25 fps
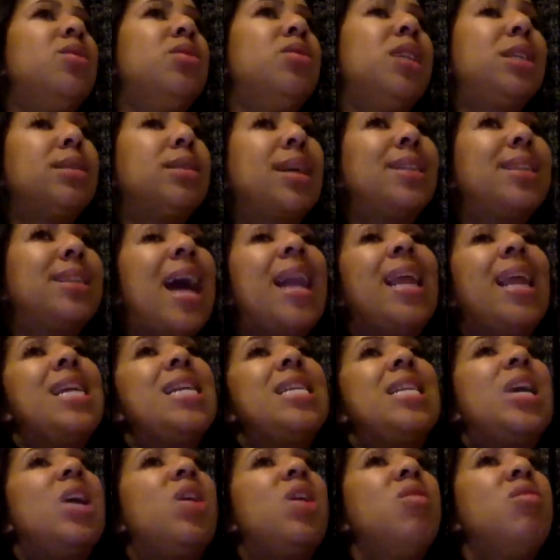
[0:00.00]
just because I
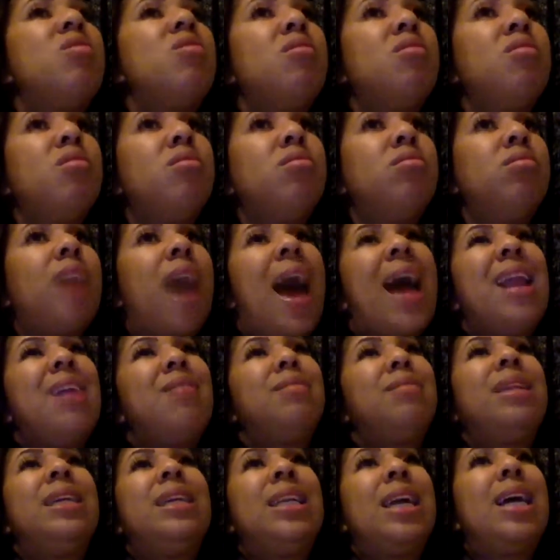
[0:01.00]
didn't know I didn't
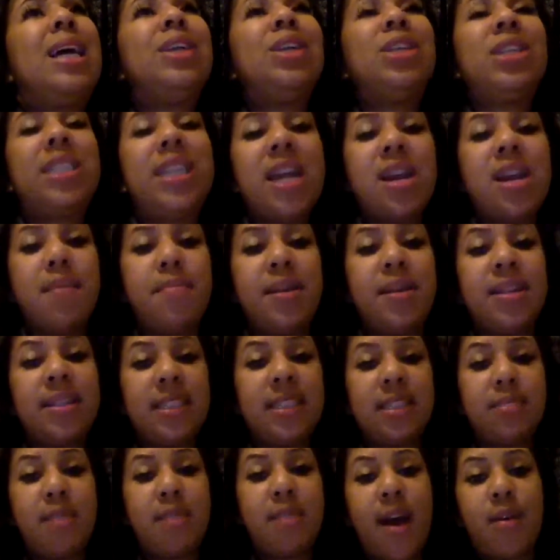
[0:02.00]
really understand the
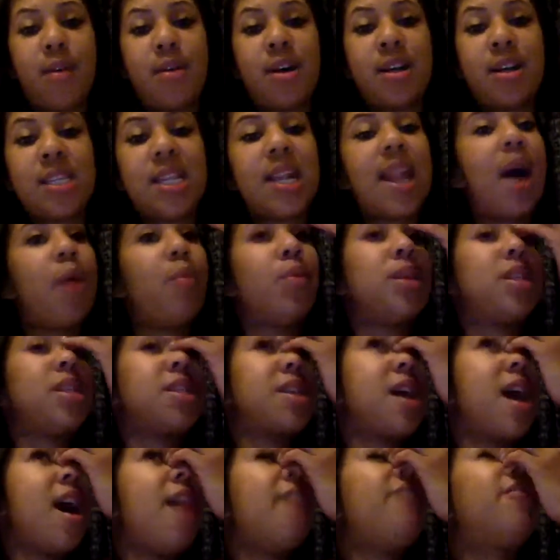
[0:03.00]
business model until I went
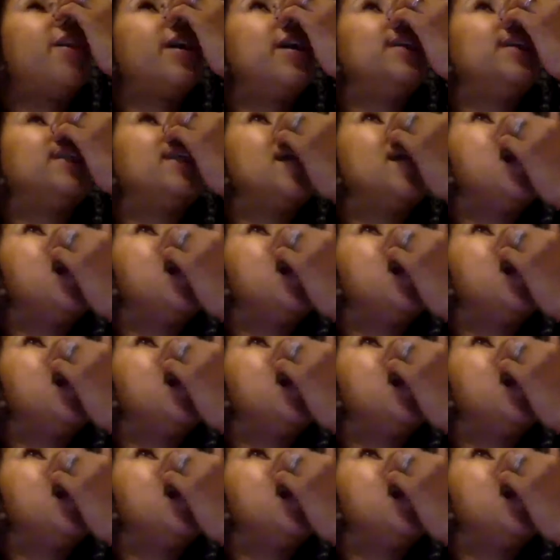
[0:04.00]
to conference.